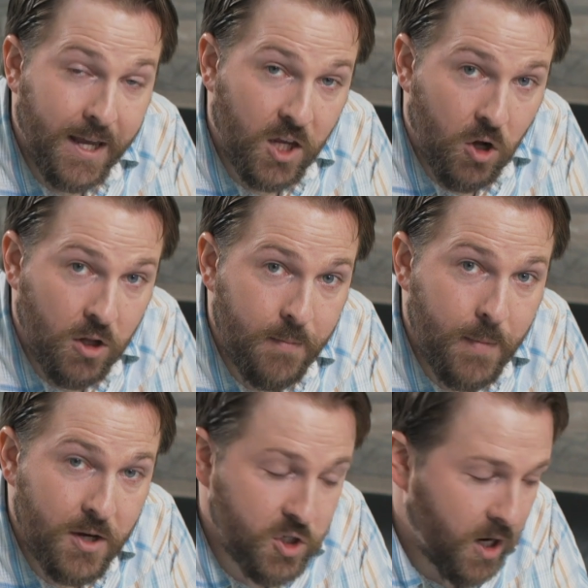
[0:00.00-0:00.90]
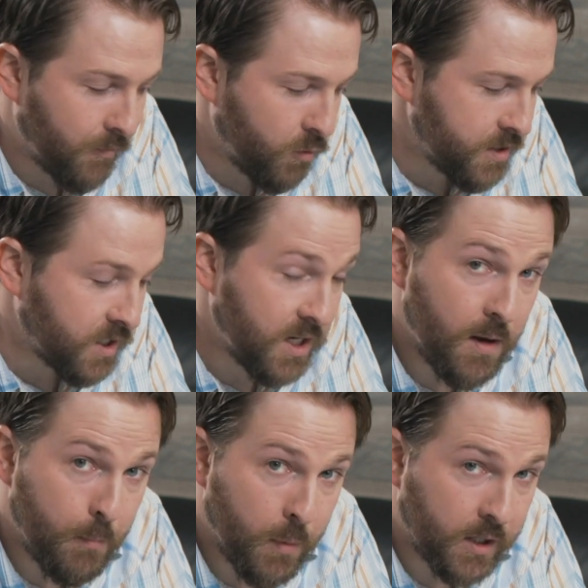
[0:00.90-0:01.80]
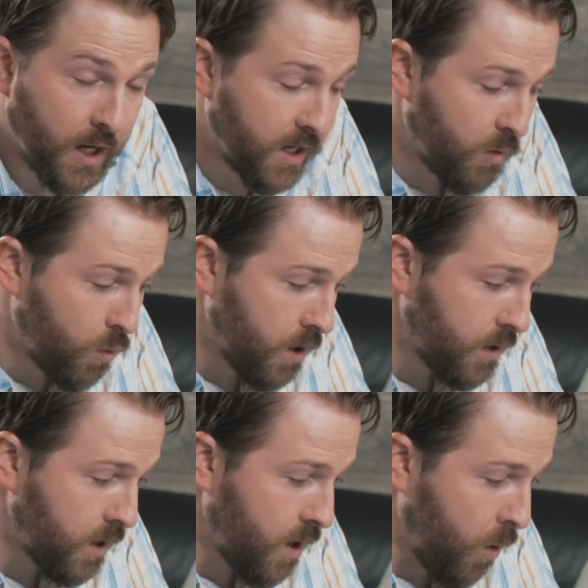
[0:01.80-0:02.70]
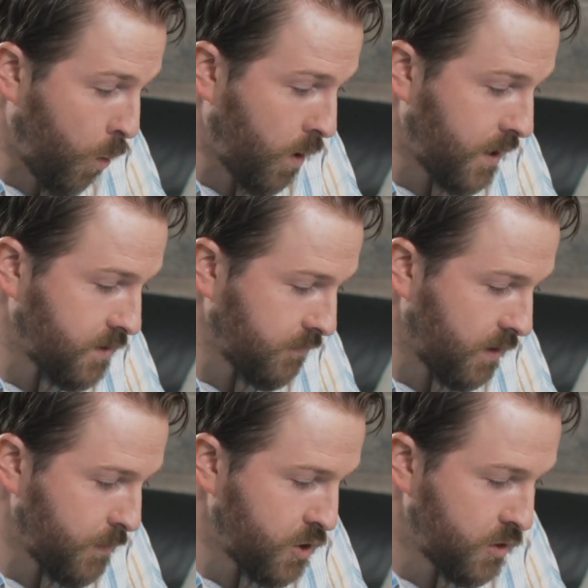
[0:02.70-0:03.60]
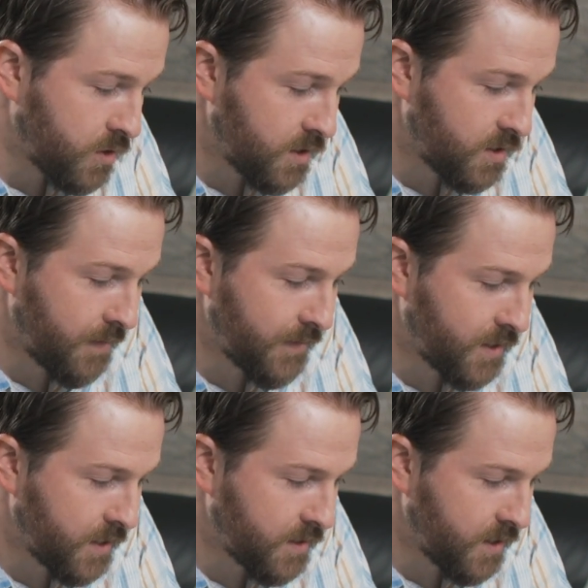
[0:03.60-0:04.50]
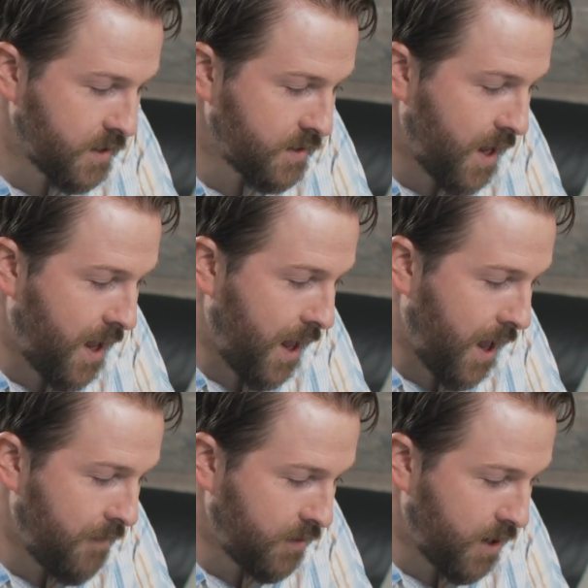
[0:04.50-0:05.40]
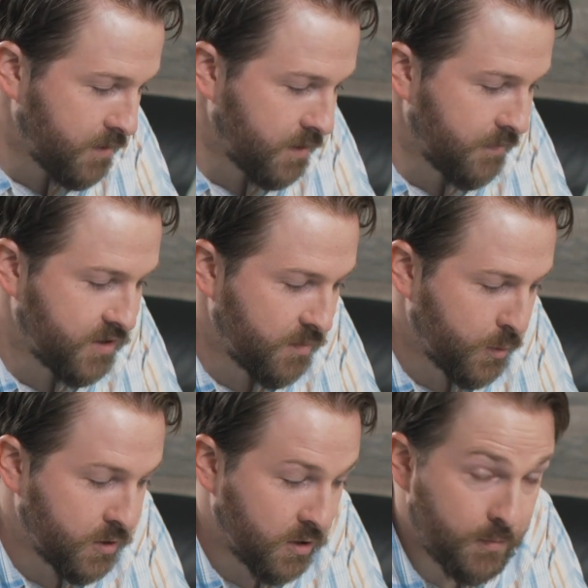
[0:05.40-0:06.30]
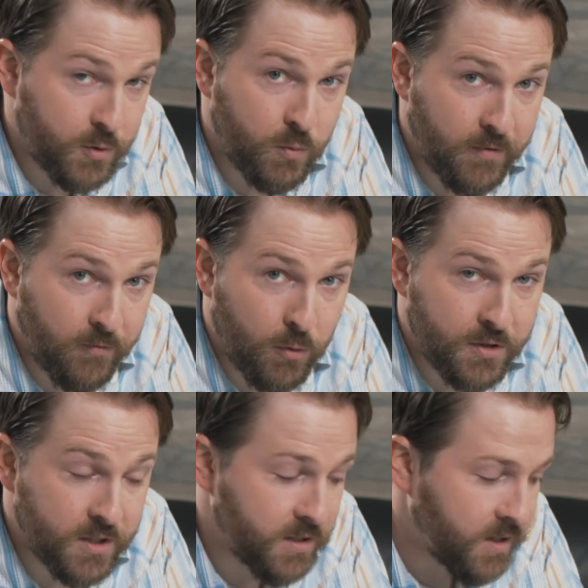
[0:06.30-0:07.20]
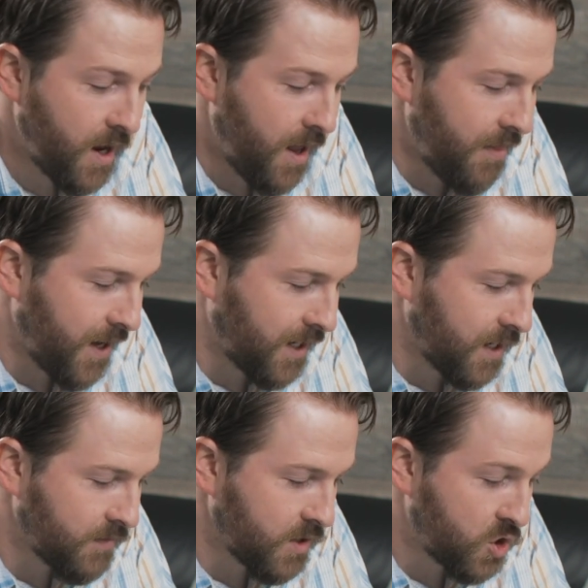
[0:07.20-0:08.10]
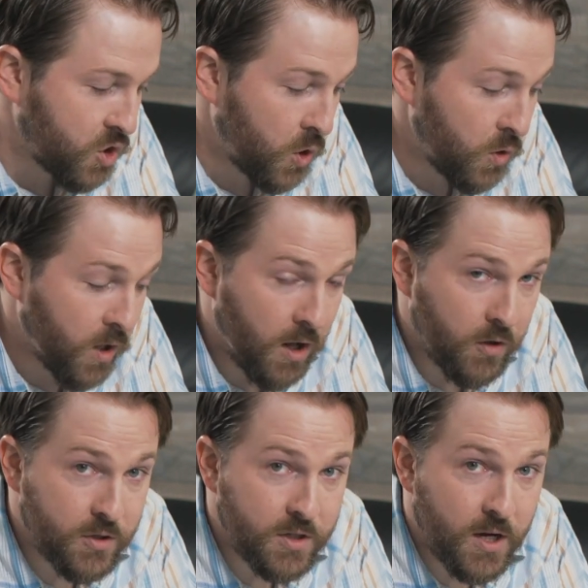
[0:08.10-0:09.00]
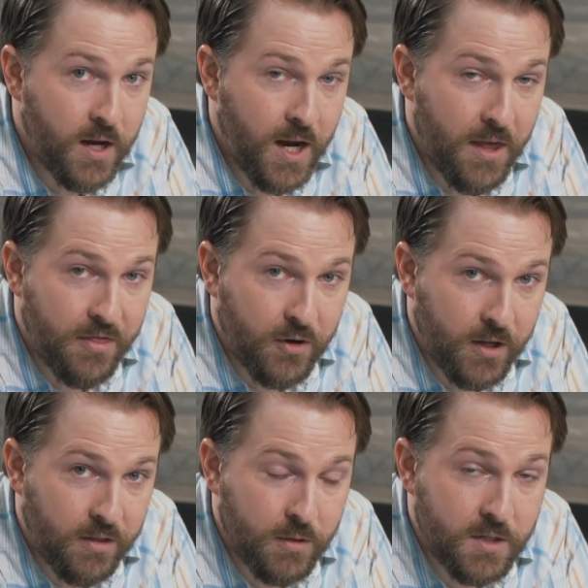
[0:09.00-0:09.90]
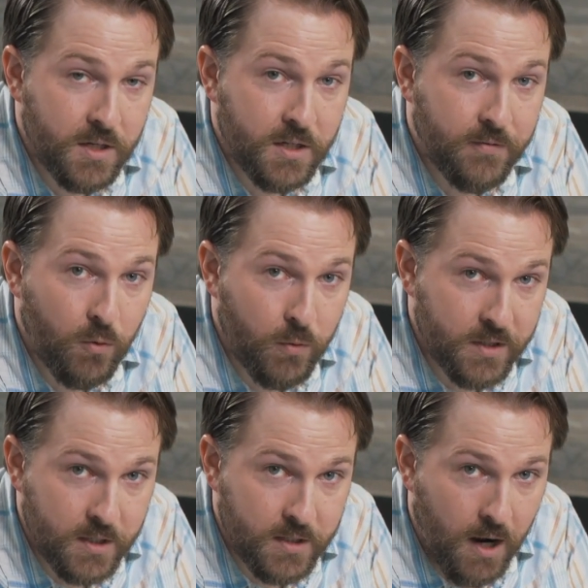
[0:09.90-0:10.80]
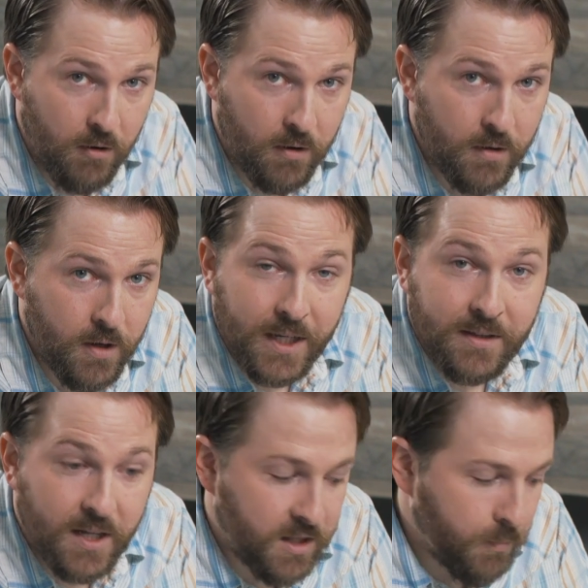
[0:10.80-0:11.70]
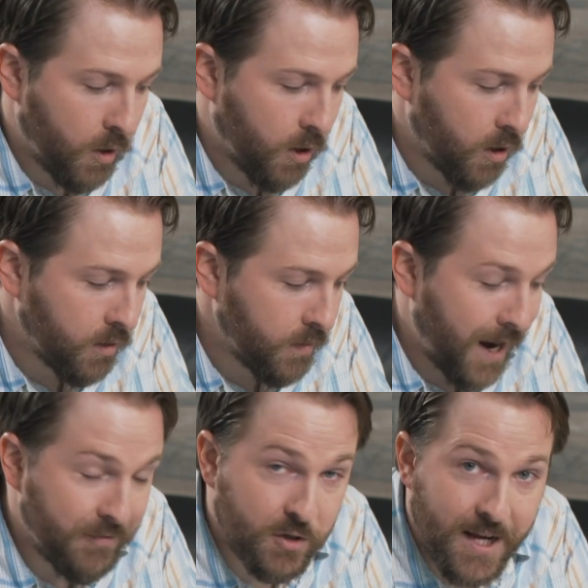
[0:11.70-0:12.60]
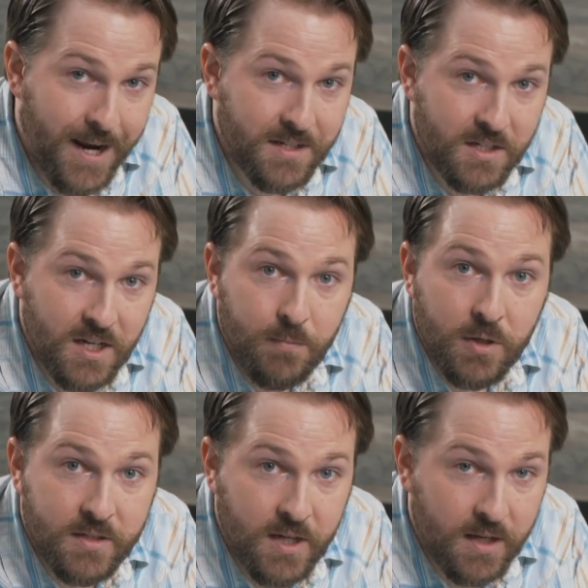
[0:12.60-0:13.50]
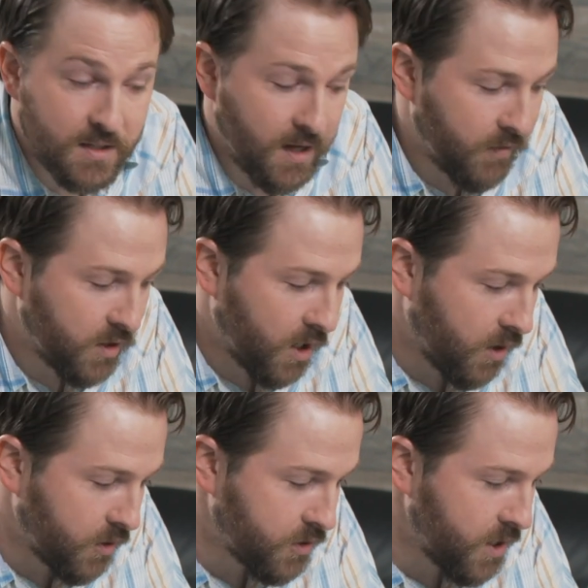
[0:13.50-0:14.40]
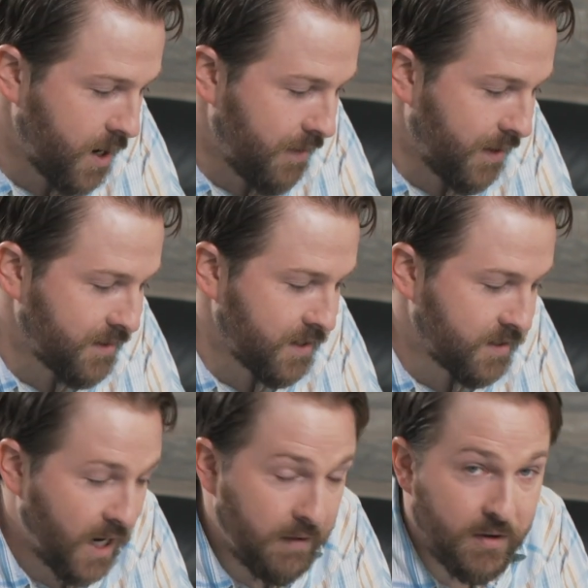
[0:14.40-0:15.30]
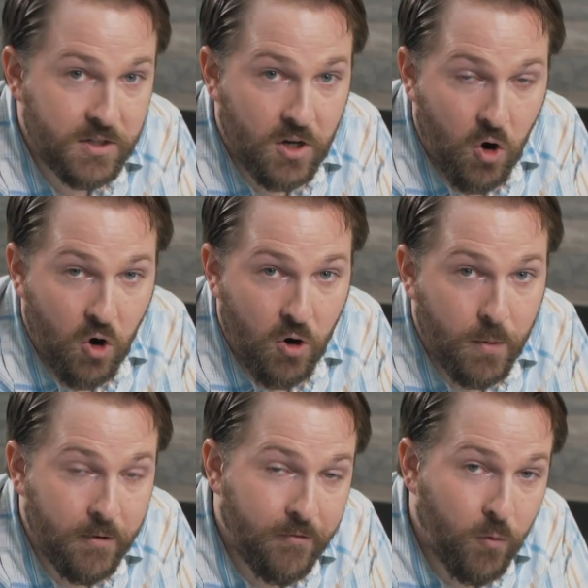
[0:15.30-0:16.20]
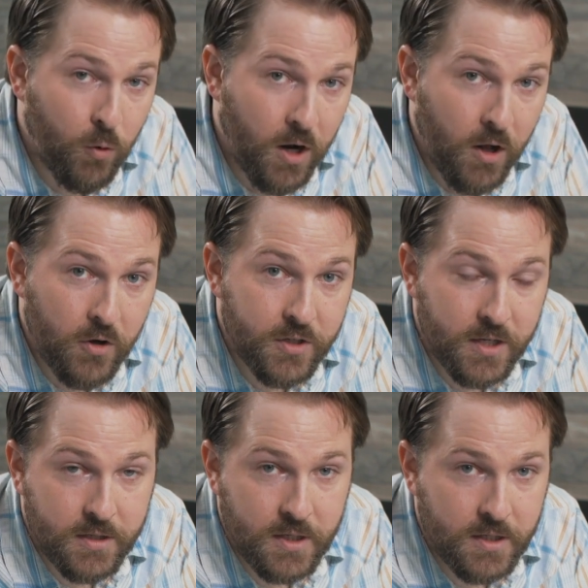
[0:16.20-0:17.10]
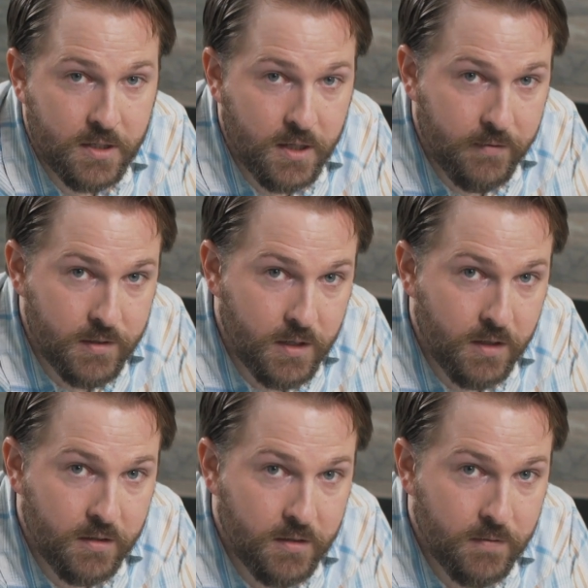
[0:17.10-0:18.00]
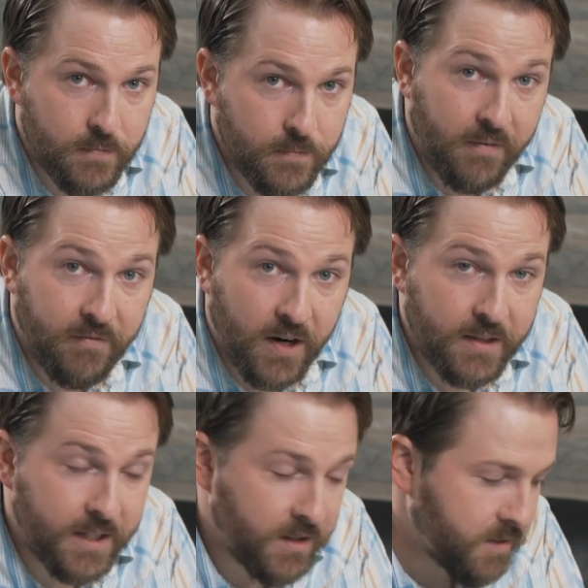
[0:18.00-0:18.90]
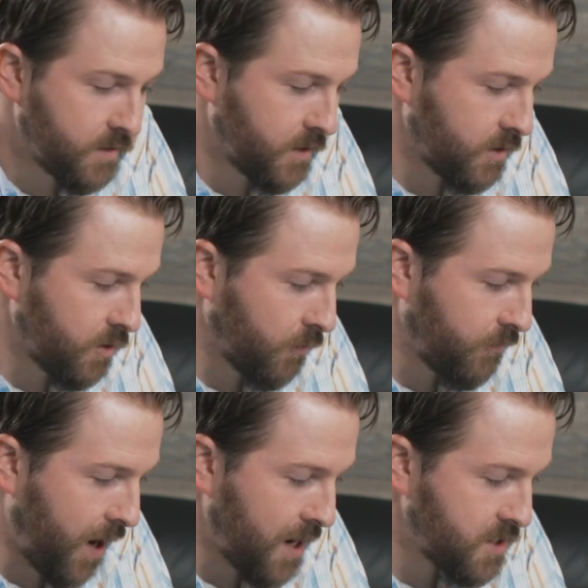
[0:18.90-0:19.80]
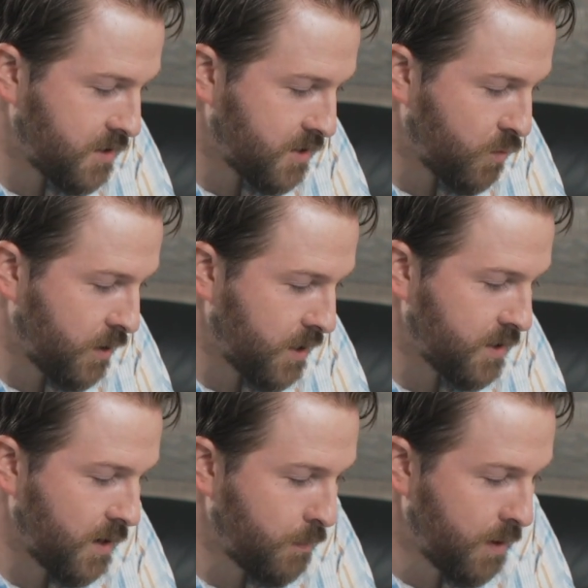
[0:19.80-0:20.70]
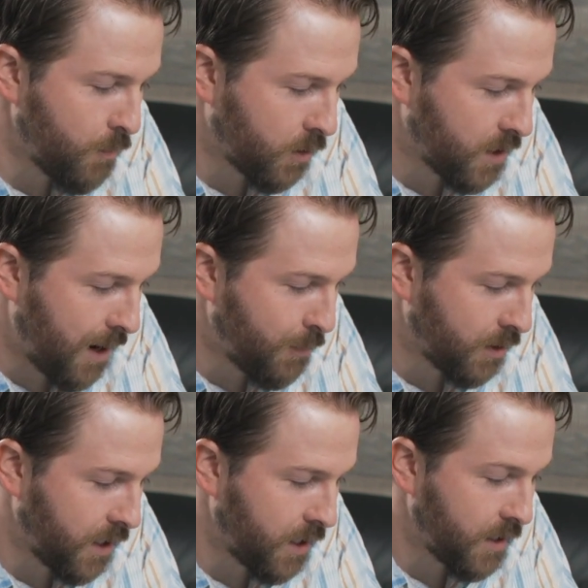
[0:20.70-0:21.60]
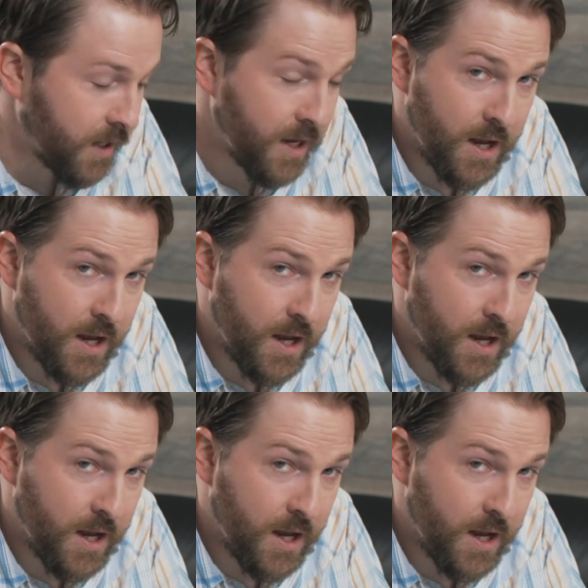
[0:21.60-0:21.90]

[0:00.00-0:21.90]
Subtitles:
adding it all up, shot of whiskey, $1.91, 1 ounce of lemon juice, 17 cents, half an ounce of simple syrup, 24 cents. That gives us $2.33 for a whiskey sour. We get that at the bar. After tax and tip, let's say it's $7. That's a savings at home of $4.67. And finally, let's look at the old-fashioned. This one is a bit more complicated.